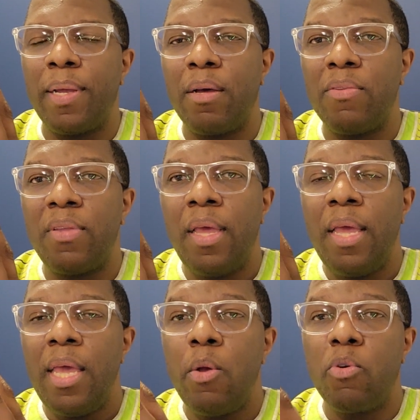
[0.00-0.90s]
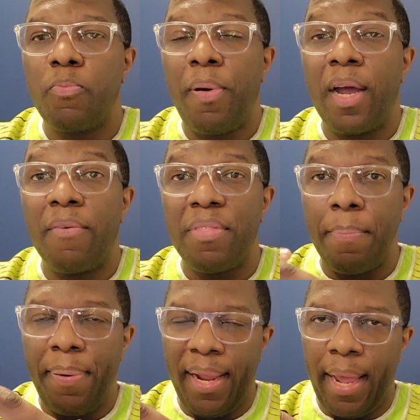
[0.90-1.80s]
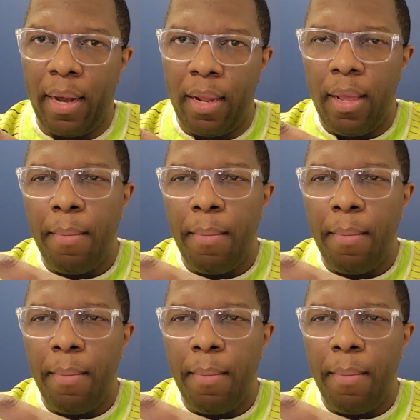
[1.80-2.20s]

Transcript: because it was part of the plan.